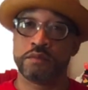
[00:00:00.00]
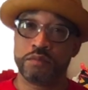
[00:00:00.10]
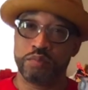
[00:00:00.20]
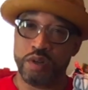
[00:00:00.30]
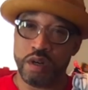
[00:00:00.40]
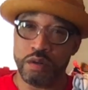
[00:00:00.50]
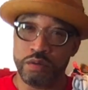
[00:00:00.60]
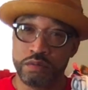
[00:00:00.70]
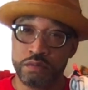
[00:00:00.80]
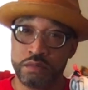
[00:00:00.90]
Bro,
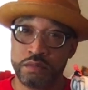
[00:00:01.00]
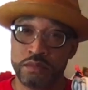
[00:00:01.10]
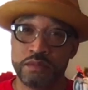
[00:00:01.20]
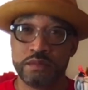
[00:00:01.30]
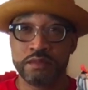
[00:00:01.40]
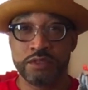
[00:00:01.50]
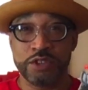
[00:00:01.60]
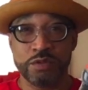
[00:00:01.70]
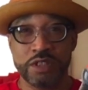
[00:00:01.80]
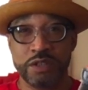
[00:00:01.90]
do you
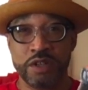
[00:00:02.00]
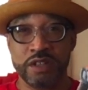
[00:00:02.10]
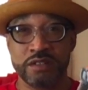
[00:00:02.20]
Dior?